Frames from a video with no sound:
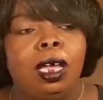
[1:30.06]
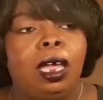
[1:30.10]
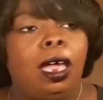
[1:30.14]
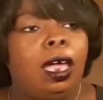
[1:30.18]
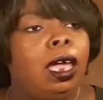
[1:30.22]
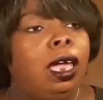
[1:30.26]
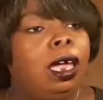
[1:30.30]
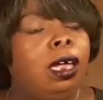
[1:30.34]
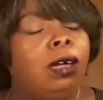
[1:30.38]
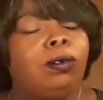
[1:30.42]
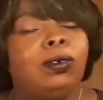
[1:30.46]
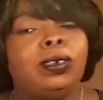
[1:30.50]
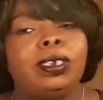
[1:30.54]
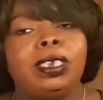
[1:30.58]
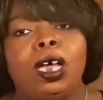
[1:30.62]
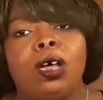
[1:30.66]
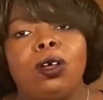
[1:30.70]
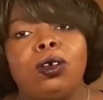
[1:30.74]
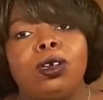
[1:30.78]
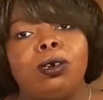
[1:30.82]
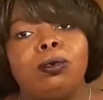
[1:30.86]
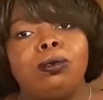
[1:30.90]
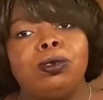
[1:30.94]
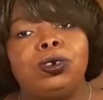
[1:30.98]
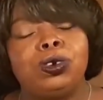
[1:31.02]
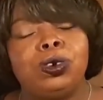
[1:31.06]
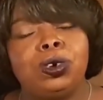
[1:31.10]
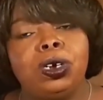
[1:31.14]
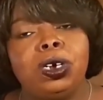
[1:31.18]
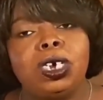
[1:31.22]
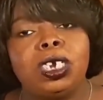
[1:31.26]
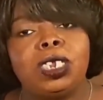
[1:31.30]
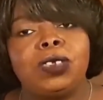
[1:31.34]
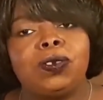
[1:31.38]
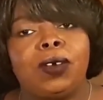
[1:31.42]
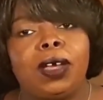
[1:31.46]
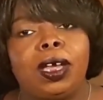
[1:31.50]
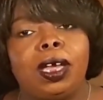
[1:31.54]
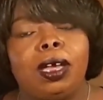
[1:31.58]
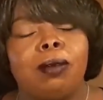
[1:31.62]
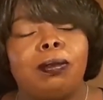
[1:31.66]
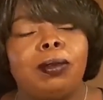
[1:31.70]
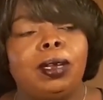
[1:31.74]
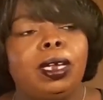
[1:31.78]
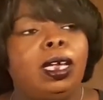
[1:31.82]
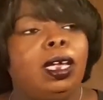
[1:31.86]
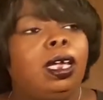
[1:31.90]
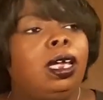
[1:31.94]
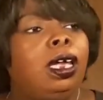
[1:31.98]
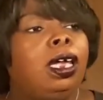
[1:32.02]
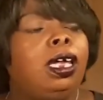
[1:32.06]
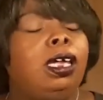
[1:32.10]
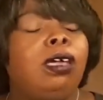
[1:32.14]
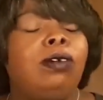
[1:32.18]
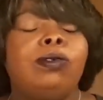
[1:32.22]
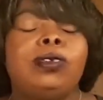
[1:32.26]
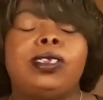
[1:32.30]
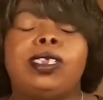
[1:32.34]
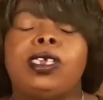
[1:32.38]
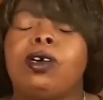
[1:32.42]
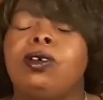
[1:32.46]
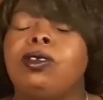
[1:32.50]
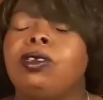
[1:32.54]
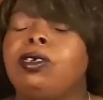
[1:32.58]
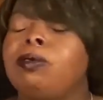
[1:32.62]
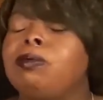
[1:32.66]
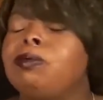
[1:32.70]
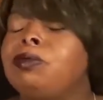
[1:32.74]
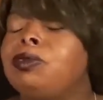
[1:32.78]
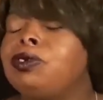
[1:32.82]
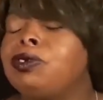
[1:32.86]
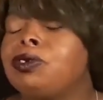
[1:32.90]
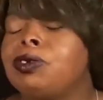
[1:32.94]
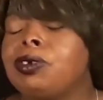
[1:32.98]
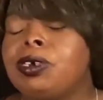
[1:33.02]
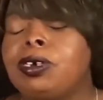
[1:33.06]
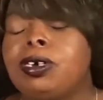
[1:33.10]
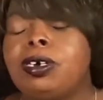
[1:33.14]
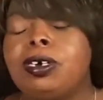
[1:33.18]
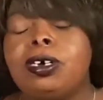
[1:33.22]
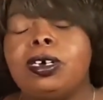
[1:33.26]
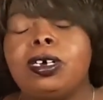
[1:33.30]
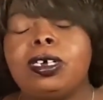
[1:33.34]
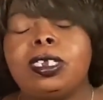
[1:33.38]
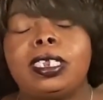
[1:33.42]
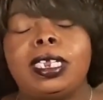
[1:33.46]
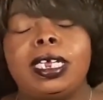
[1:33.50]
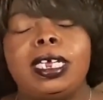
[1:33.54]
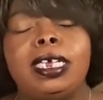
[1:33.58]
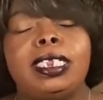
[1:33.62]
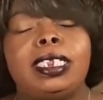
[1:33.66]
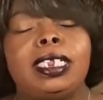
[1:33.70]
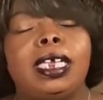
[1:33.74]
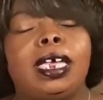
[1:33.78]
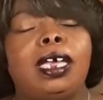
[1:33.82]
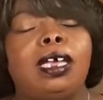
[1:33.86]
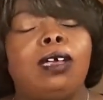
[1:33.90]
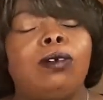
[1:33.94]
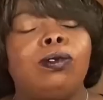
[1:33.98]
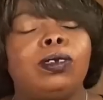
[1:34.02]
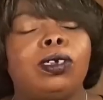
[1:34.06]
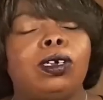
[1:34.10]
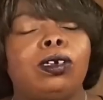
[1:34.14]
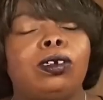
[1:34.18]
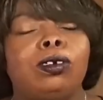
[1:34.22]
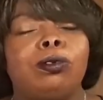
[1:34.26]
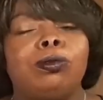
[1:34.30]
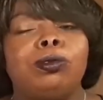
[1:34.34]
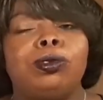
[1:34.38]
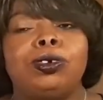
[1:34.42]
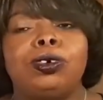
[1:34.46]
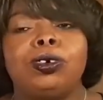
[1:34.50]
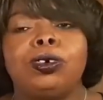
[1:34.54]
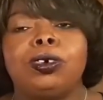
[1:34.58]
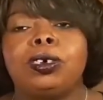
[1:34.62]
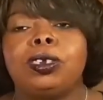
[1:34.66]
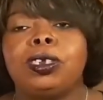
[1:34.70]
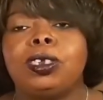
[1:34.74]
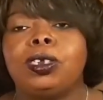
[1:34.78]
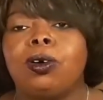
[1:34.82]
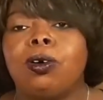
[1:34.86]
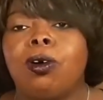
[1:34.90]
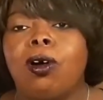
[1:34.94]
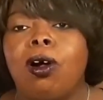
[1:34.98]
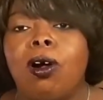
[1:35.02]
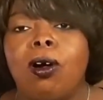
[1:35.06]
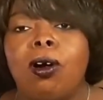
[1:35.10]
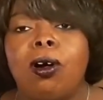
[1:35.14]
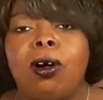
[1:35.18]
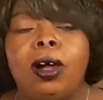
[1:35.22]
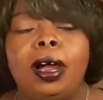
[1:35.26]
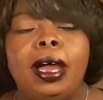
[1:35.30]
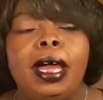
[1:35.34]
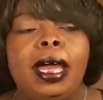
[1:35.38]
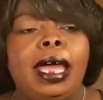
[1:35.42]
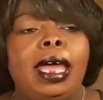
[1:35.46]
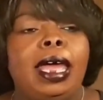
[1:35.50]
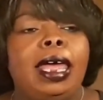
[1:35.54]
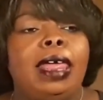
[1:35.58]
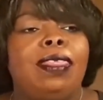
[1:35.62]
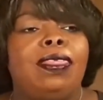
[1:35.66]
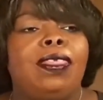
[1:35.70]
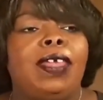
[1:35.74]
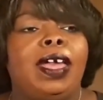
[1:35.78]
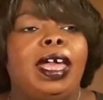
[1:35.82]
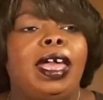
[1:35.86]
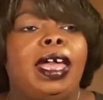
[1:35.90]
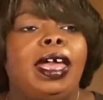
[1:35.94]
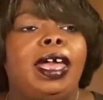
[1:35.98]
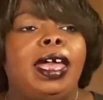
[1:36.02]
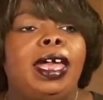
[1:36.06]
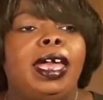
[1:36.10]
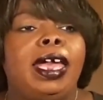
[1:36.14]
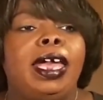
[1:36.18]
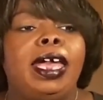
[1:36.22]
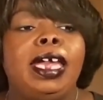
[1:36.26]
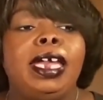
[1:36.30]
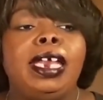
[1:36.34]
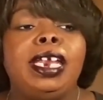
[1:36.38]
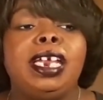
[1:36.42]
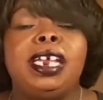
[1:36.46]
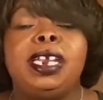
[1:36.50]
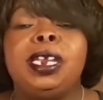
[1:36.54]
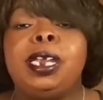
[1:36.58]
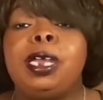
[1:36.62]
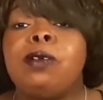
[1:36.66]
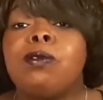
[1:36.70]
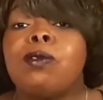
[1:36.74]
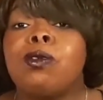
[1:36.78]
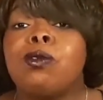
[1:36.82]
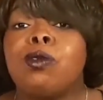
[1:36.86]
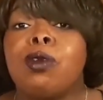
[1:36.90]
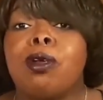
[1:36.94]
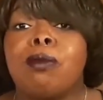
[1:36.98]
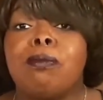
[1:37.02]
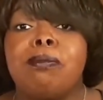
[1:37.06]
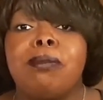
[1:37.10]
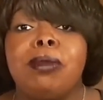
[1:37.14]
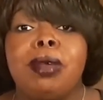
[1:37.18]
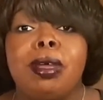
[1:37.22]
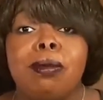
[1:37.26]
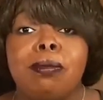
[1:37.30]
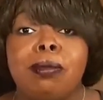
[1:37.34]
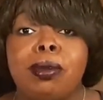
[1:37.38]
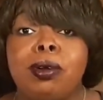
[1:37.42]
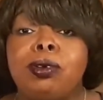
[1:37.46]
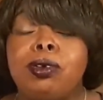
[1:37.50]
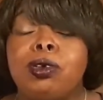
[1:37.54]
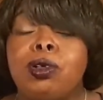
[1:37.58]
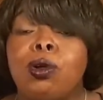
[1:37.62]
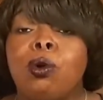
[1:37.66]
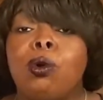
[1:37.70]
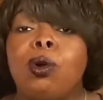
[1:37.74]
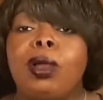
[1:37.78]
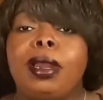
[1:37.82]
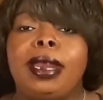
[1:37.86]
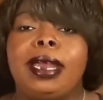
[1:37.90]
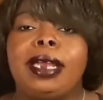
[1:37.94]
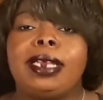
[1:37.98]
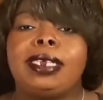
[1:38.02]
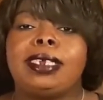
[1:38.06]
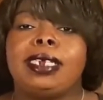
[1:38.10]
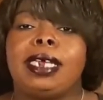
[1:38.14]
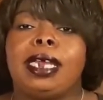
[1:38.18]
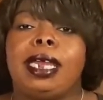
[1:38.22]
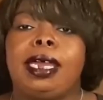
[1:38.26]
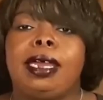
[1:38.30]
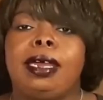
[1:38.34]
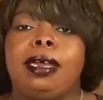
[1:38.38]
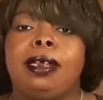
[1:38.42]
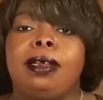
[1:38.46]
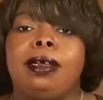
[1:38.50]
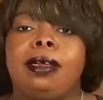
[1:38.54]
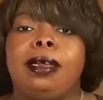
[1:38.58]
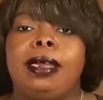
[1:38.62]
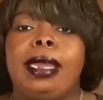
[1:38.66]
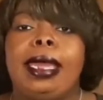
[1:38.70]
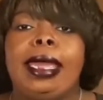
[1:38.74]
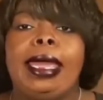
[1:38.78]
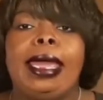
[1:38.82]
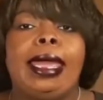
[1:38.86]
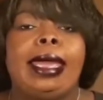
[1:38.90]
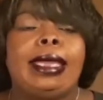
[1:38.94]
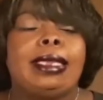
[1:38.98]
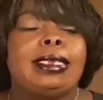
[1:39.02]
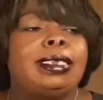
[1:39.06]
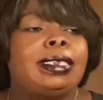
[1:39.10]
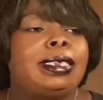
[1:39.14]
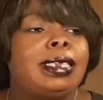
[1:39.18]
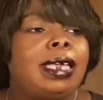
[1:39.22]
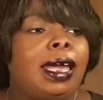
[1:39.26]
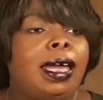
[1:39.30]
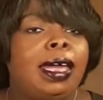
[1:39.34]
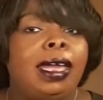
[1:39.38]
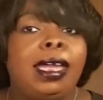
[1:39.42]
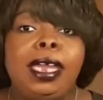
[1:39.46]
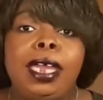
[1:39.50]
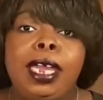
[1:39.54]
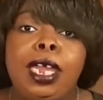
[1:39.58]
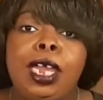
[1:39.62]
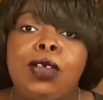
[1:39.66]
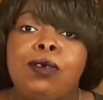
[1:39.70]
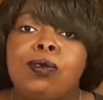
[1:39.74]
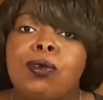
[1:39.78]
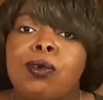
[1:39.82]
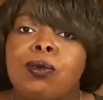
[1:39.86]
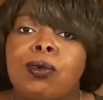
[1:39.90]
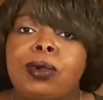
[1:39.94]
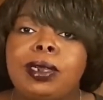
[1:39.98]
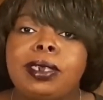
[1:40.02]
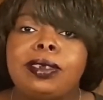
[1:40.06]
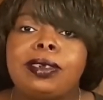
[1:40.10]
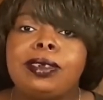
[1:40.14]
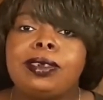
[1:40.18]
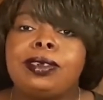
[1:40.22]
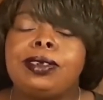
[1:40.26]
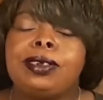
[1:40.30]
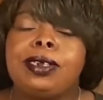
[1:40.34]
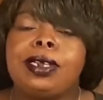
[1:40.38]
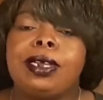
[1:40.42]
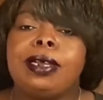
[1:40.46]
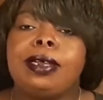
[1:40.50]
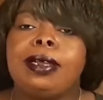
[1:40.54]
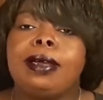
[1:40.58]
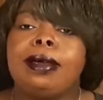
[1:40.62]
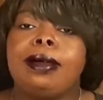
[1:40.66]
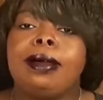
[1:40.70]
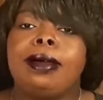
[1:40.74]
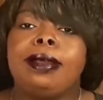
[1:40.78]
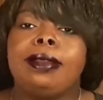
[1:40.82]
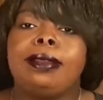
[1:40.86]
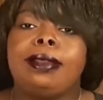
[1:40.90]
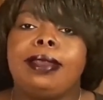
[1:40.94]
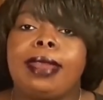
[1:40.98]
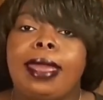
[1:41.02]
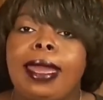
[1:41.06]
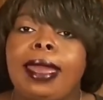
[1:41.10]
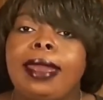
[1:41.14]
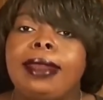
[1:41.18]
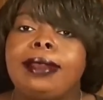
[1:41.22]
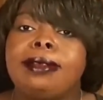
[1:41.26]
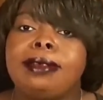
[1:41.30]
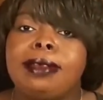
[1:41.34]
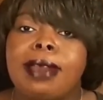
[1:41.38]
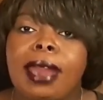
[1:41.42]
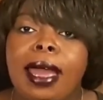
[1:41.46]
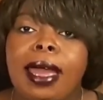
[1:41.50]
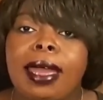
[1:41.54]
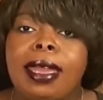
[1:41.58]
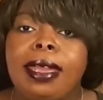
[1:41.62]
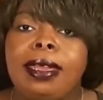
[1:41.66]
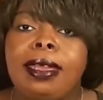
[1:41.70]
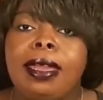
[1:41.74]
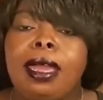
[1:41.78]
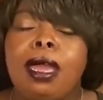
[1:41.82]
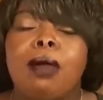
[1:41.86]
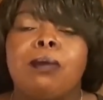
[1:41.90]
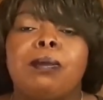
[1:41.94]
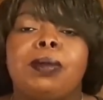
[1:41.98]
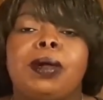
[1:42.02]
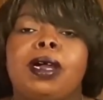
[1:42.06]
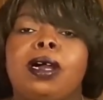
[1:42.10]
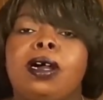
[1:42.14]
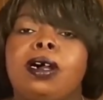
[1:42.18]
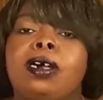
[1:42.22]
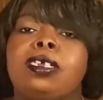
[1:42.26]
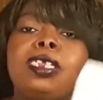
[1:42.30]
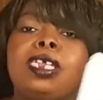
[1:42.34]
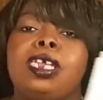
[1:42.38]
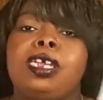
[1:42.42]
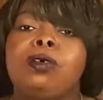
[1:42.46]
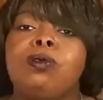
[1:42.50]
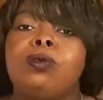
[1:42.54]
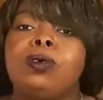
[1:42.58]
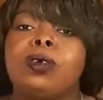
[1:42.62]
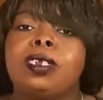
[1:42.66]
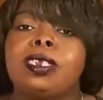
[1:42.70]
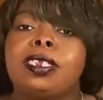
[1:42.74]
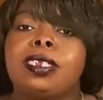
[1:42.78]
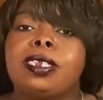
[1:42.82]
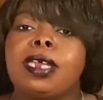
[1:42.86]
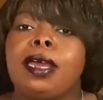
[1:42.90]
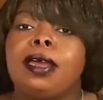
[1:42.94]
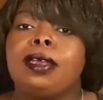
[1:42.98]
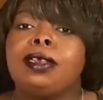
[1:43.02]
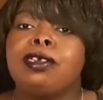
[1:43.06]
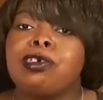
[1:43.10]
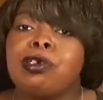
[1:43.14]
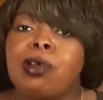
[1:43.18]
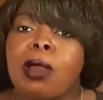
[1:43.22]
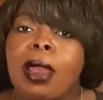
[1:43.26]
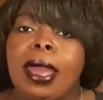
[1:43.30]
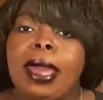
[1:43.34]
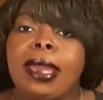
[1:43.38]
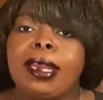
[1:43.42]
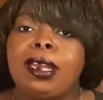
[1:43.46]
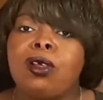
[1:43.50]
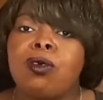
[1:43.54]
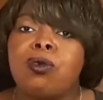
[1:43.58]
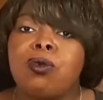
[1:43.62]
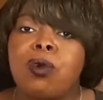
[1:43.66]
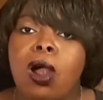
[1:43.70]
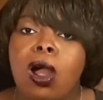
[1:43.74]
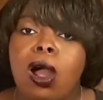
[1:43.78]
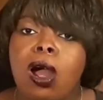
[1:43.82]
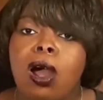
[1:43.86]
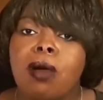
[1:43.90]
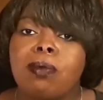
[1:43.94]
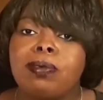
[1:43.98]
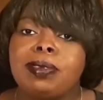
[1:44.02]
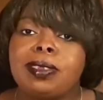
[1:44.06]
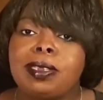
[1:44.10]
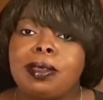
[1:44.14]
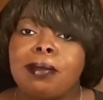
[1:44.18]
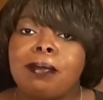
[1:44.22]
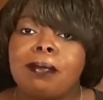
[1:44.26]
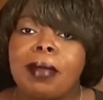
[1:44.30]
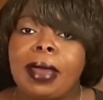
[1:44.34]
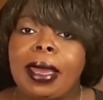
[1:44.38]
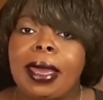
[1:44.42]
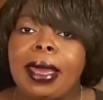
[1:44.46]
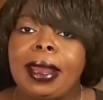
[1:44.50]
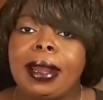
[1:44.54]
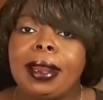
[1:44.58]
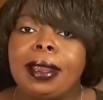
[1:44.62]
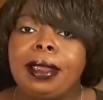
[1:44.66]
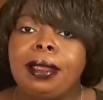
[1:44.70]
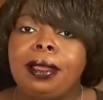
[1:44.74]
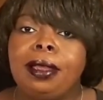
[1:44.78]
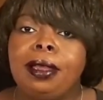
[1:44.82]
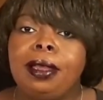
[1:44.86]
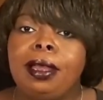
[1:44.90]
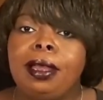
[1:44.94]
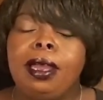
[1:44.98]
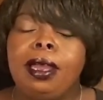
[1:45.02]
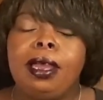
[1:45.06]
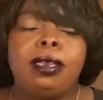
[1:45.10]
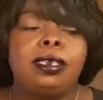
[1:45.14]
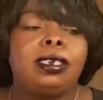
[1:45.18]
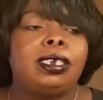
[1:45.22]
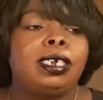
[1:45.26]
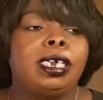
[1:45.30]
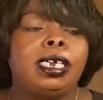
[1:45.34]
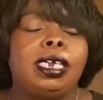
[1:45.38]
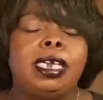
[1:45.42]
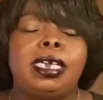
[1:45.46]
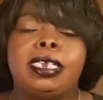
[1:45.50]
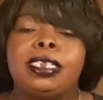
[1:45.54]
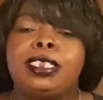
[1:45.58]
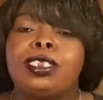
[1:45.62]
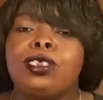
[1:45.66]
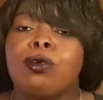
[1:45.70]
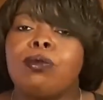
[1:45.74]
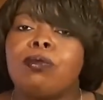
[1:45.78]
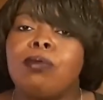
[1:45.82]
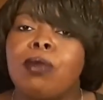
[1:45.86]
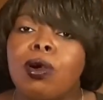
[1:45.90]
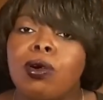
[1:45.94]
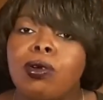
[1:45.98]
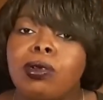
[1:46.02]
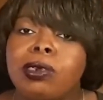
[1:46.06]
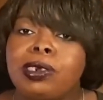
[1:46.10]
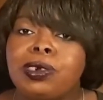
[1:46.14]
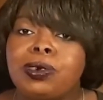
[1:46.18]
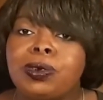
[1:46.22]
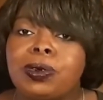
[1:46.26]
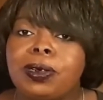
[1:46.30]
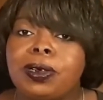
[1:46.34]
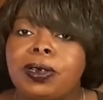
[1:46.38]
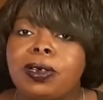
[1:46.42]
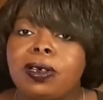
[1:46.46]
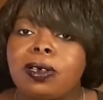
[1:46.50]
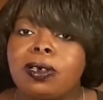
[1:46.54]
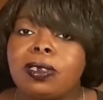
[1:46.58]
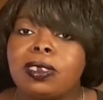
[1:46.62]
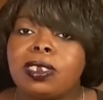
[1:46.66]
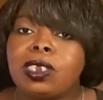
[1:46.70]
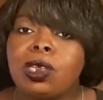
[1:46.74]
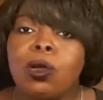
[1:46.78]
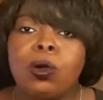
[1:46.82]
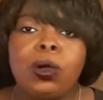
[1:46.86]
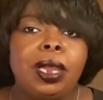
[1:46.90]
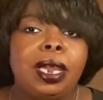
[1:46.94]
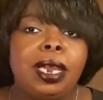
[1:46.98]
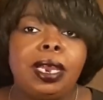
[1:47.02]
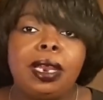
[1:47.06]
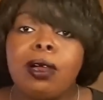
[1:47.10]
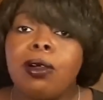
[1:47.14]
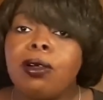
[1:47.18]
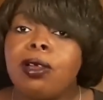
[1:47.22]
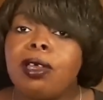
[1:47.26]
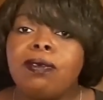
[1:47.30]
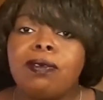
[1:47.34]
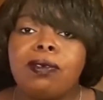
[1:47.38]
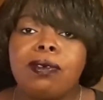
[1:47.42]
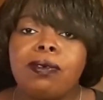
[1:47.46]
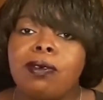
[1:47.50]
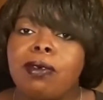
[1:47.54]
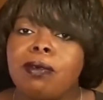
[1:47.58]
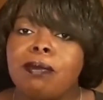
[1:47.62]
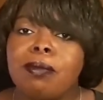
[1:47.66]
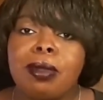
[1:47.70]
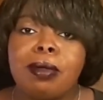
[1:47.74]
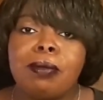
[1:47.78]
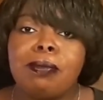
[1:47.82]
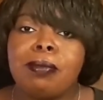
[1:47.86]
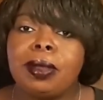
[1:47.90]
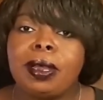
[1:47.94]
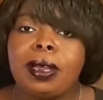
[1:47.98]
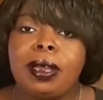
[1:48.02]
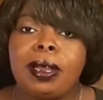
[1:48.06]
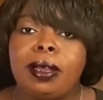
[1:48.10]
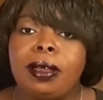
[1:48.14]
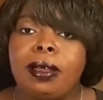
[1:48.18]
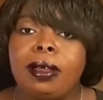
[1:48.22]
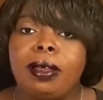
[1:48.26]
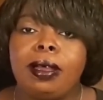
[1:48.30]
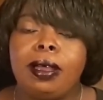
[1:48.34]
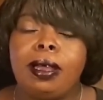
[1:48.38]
He was on them drugs, family. He was on them drugs. He said he was on them drugs so hard that he didn't even remember doing that to Hannah. Say he even went to jail that night because he was trying to rob somebody to get some more drugs. So he don't even remember her.